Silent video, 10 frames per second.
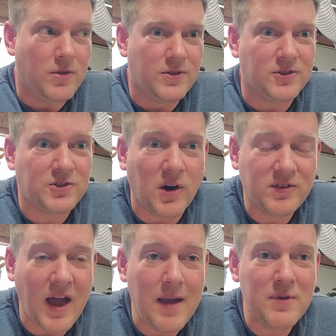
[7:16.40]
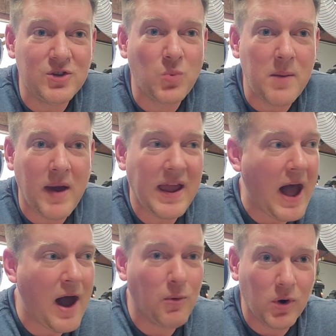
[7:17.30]
The start time is when my
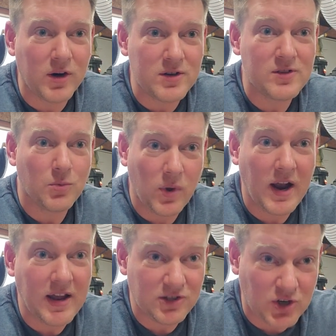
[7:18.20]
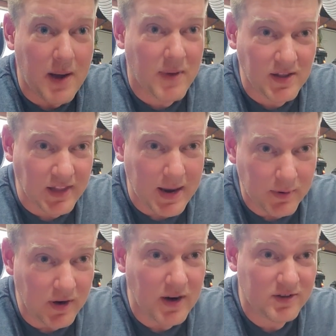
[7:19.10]
hours, when I drop my
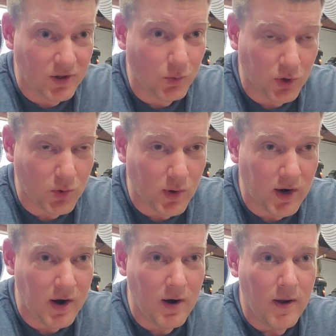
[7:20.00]
labor to the work order,